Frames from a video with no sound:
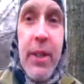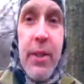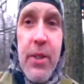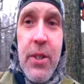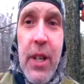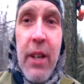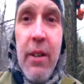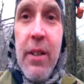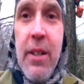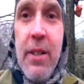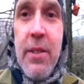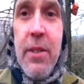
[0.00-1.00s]
But that's
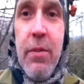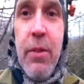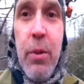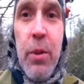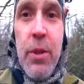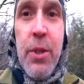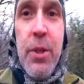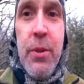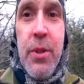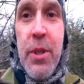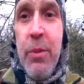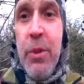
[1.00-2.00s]
just how it is. If you
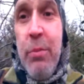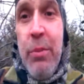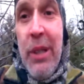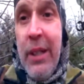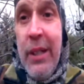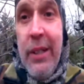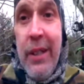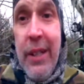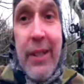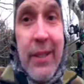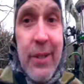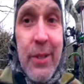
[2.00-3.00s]
want to shoot something
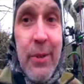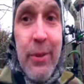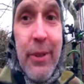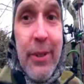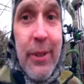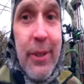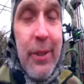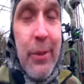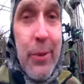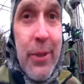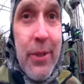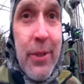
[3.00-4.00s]
big, you can't shoot
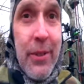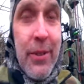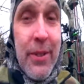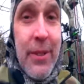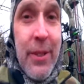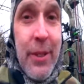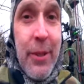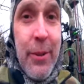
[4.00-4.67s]
the little ones.